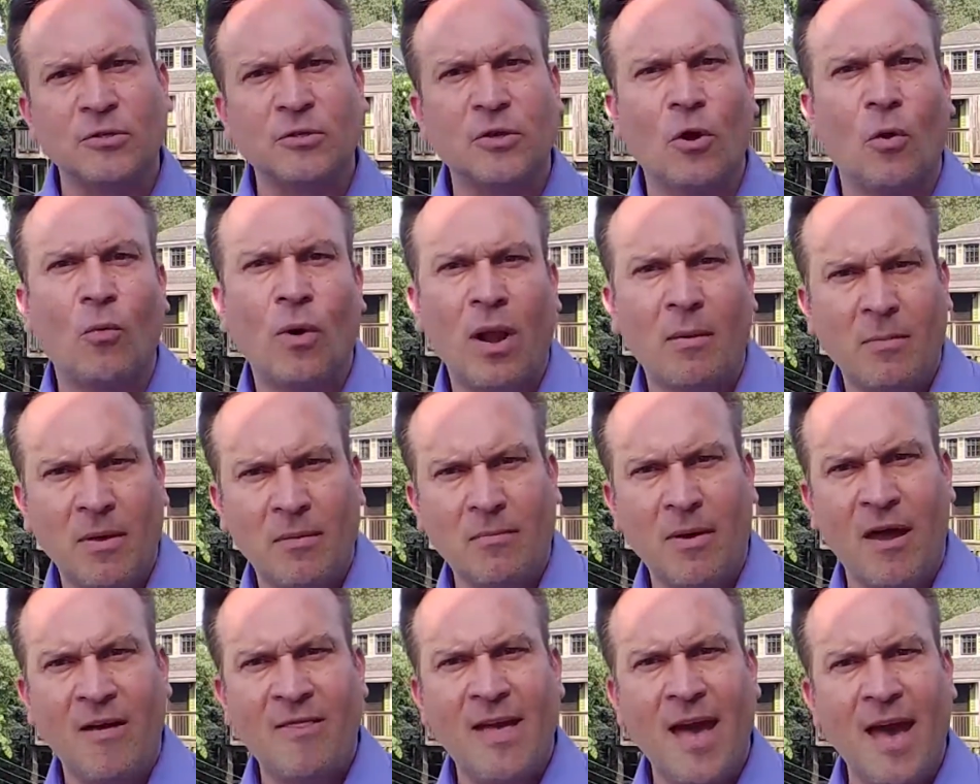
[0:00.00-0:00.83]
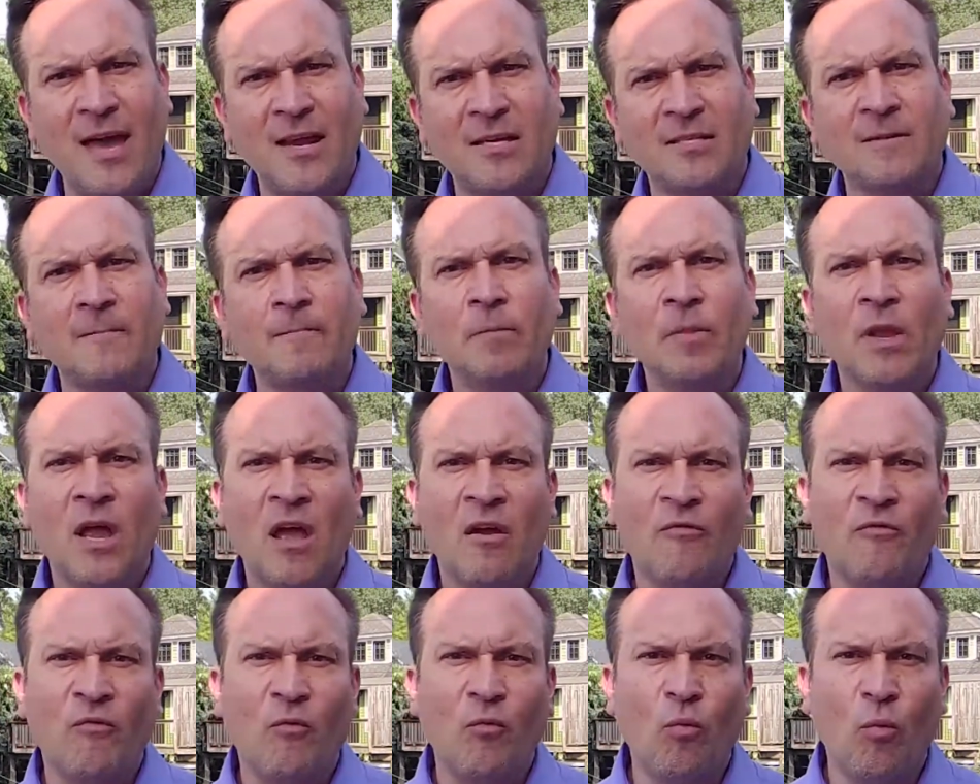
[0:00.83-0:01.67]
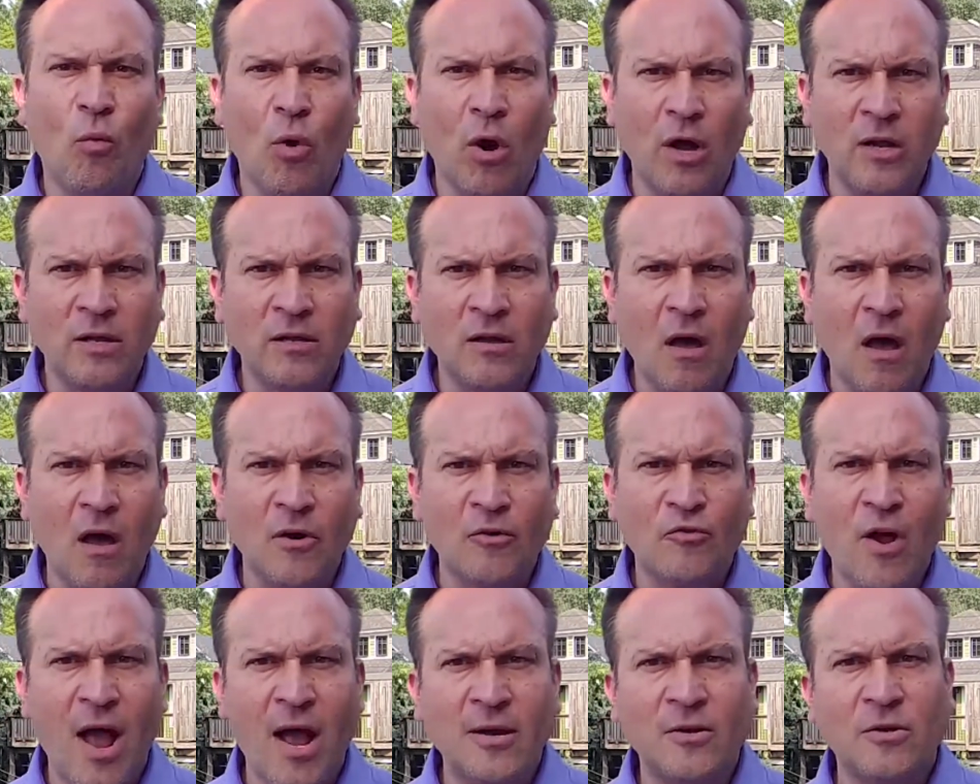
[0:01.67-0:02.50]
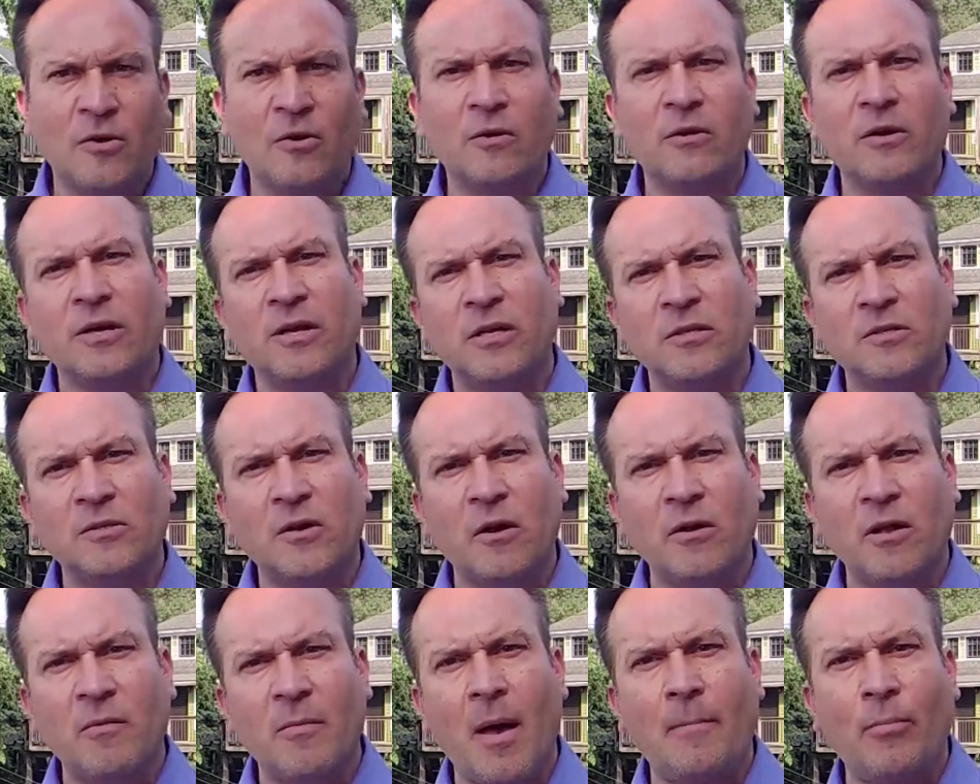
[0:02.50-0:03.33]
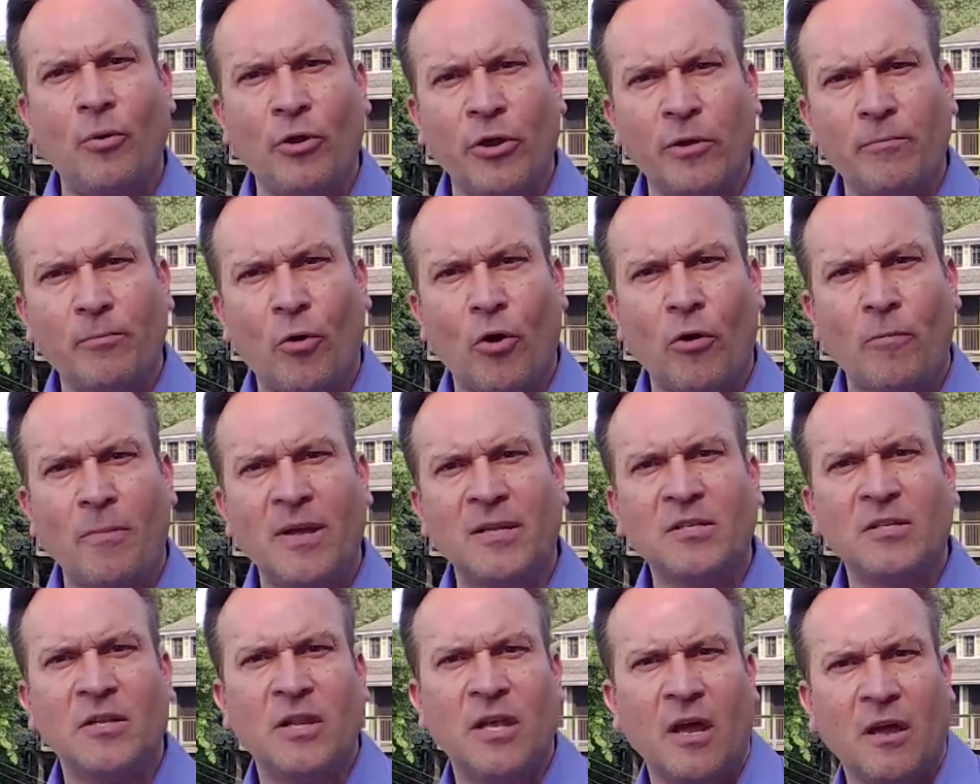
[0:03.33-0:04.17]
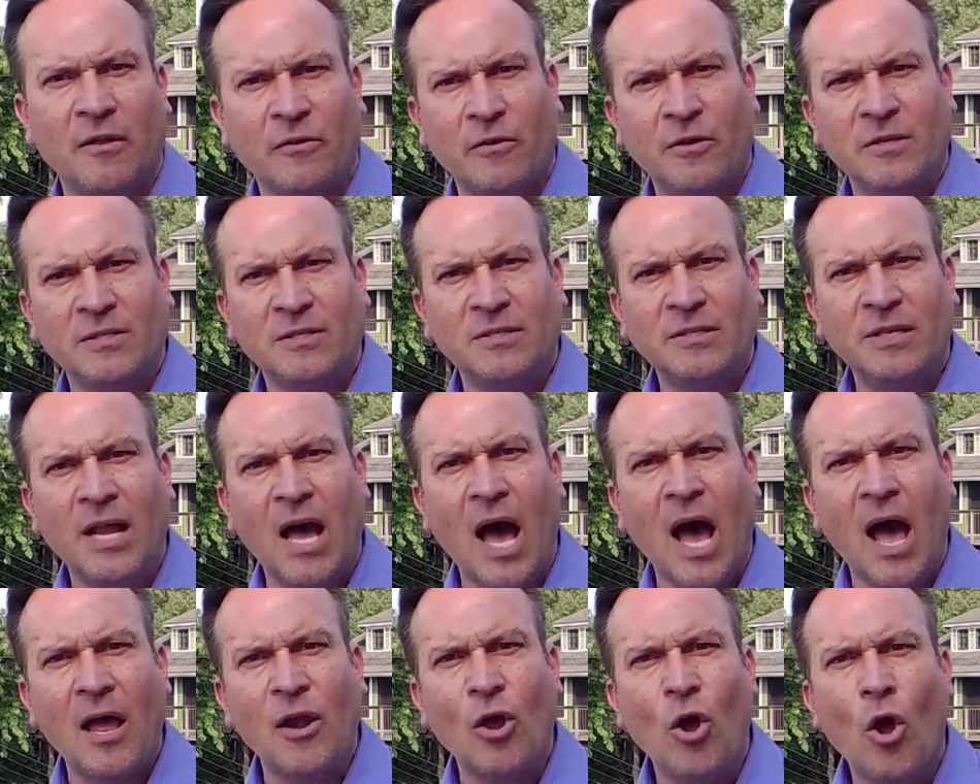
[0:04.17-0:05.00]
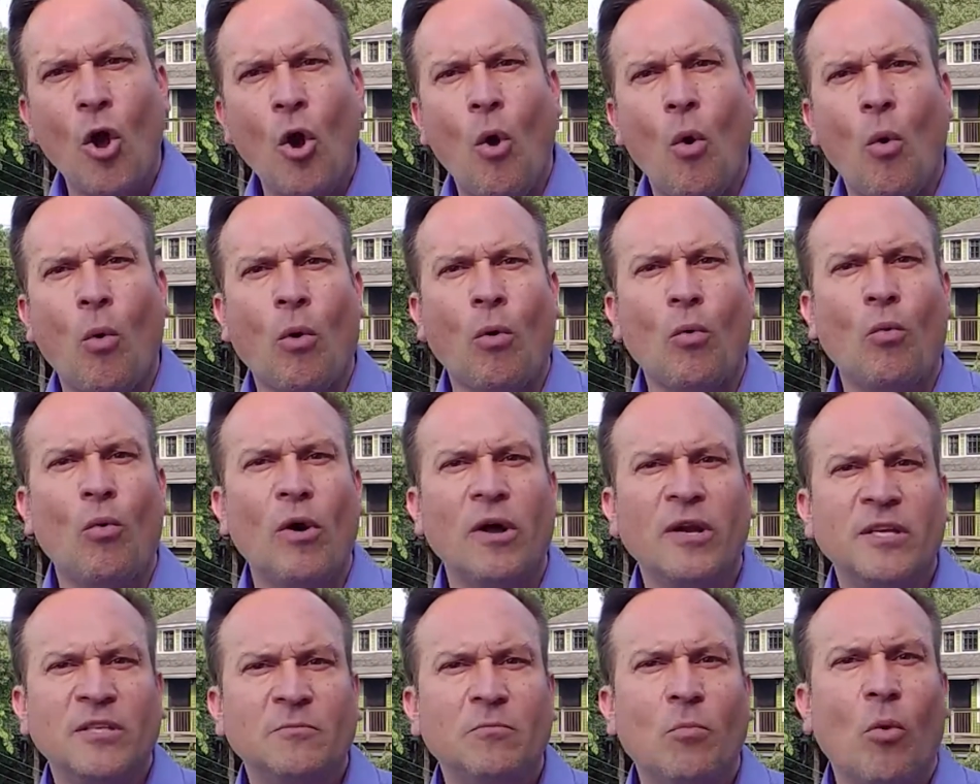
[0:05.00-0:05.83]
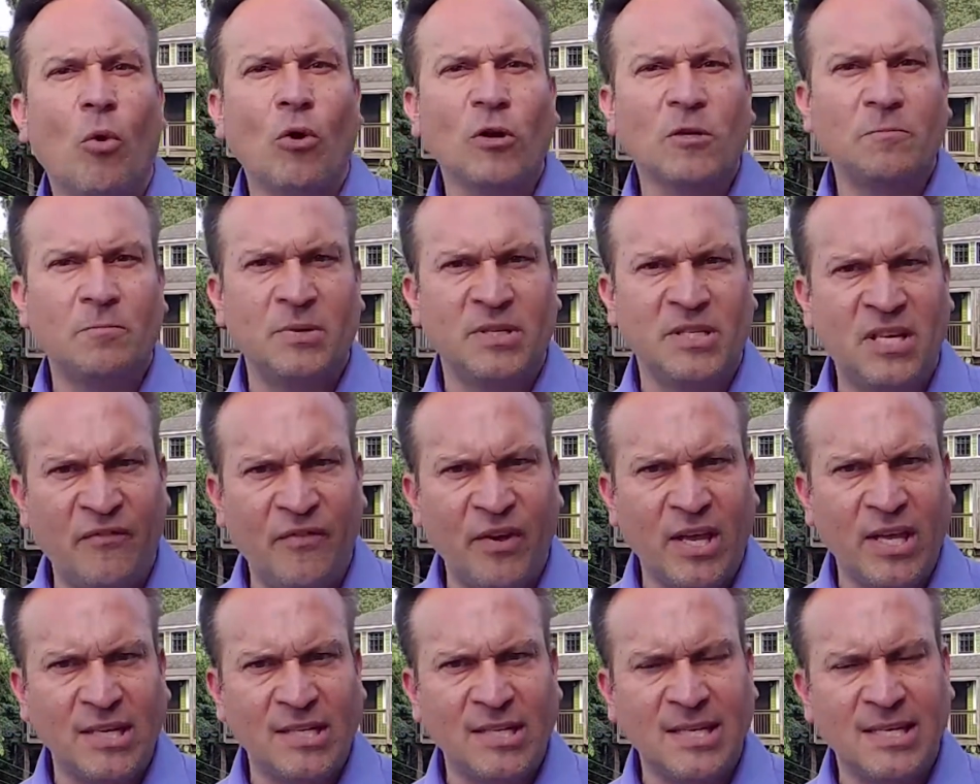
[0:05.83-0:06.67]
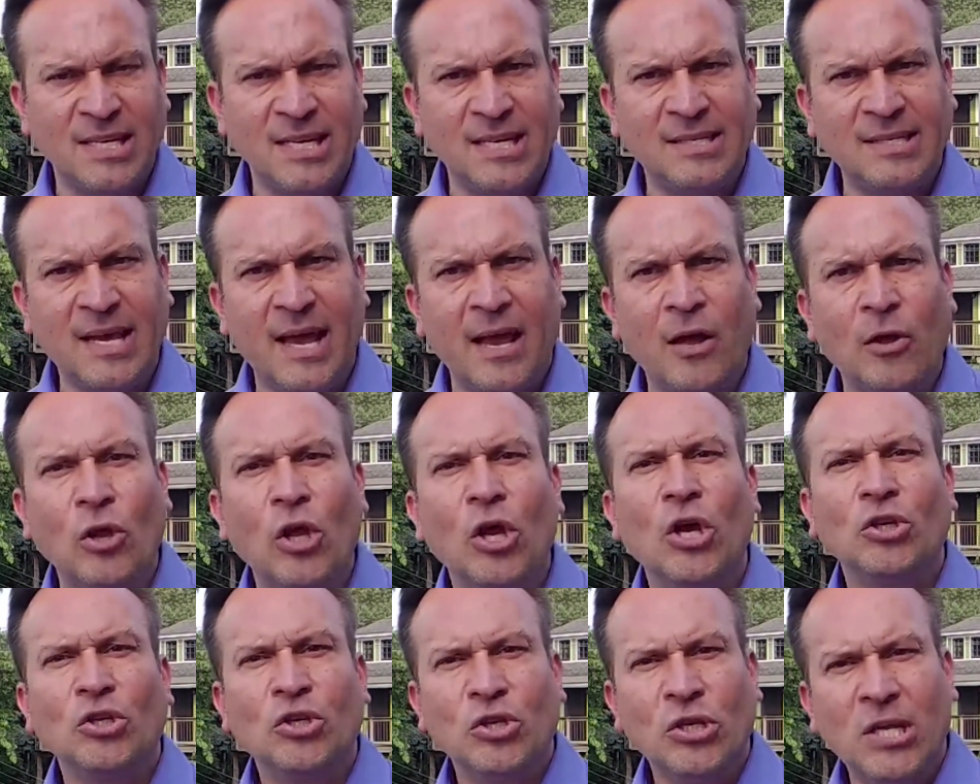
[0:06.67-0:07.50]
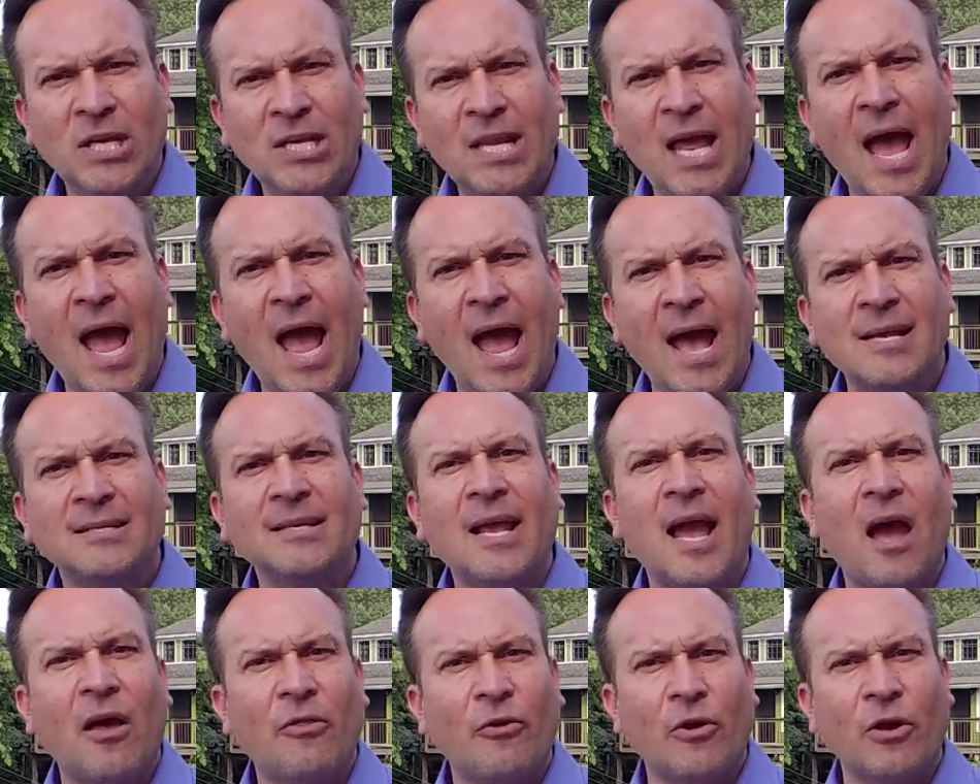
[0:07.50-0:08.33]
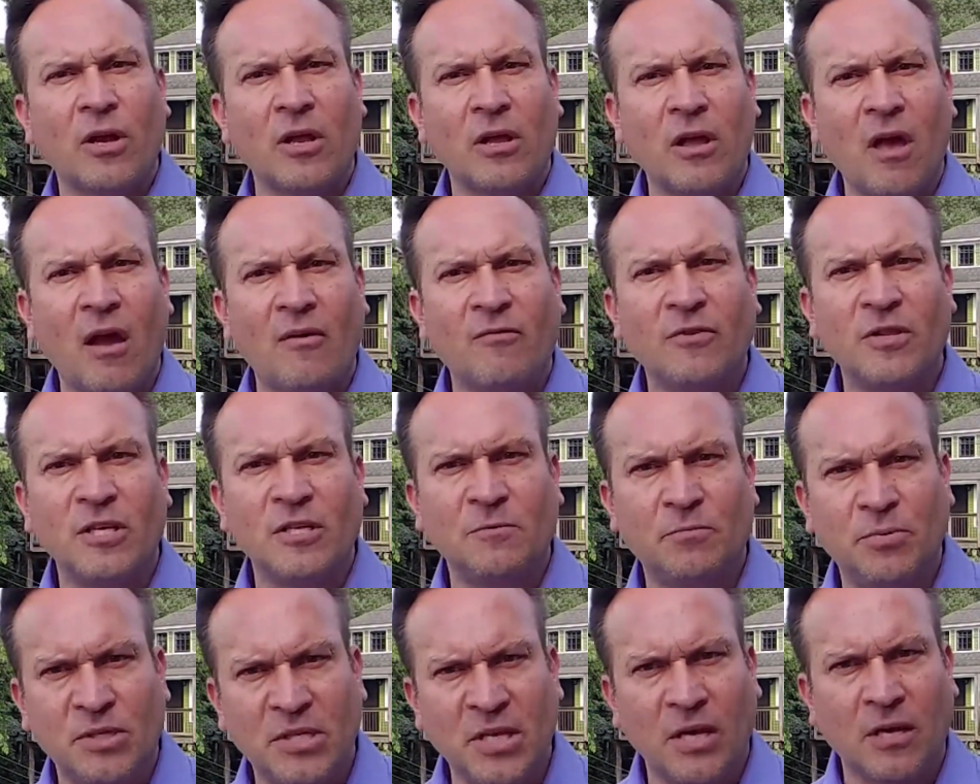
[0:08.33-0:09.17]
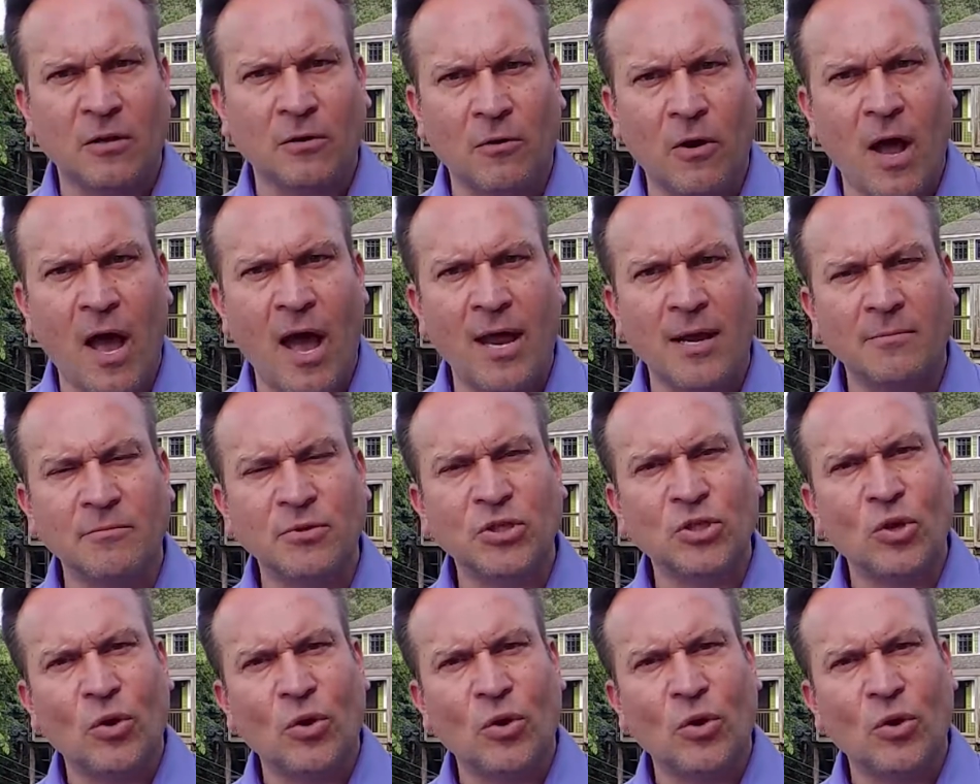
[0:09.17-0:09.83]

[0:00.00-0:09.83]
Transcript: So what I mean by that is if one contractor is talking about pulling permits and the other is not, or one is more specific into detail, you need to ask how they're going to cover these particular items.